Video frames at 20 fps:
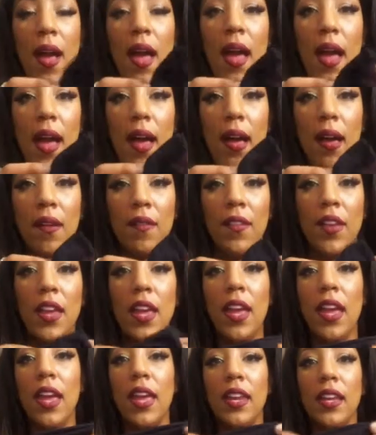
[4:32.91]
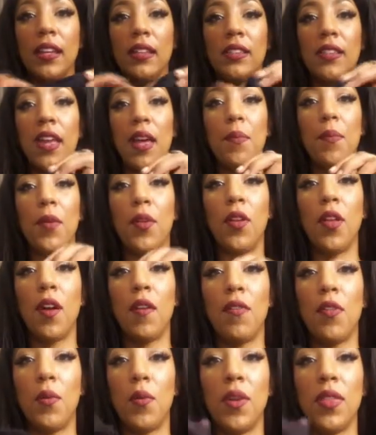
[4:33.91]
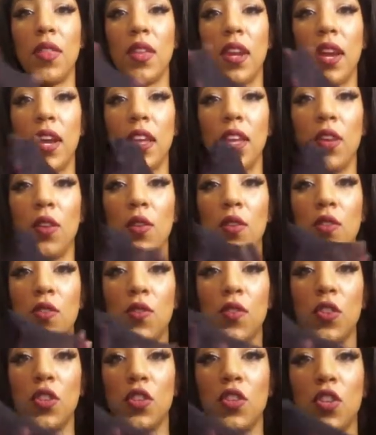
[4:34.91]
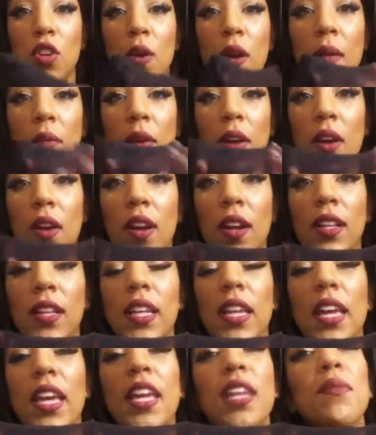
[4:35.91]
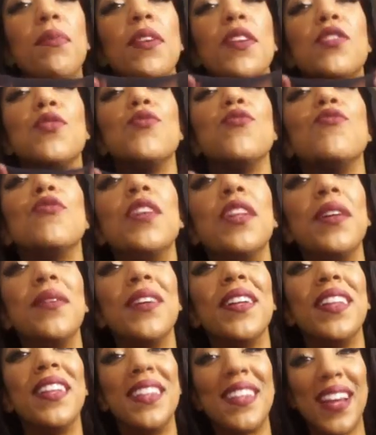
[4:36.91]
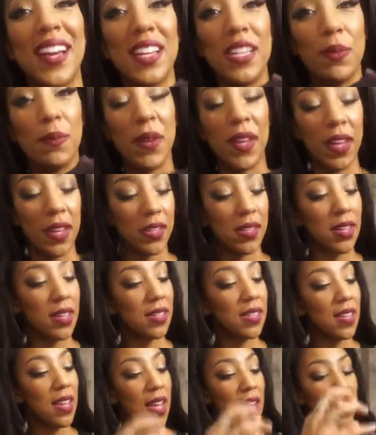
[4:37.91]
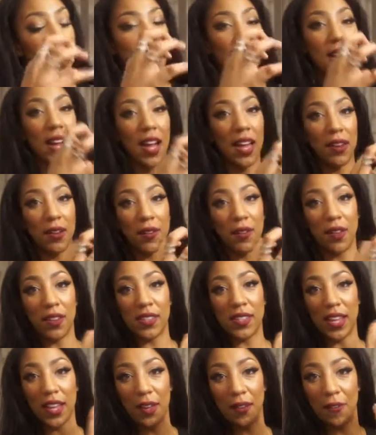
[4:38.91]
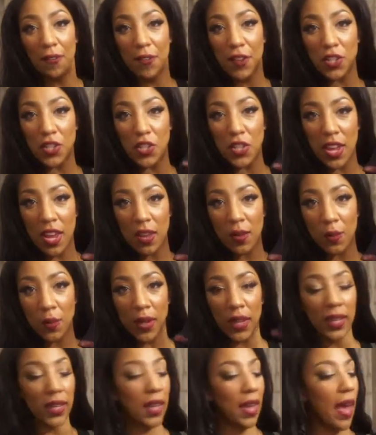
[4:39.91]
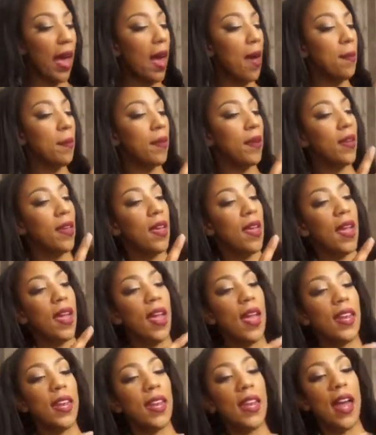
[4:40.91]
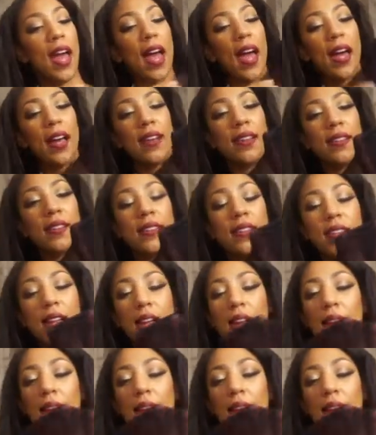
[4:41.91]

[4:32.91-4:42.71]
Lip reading: have an example of the one that I use for the show I'm currently in, but it's really, really nice because it's like a fishnet wig cap, and it has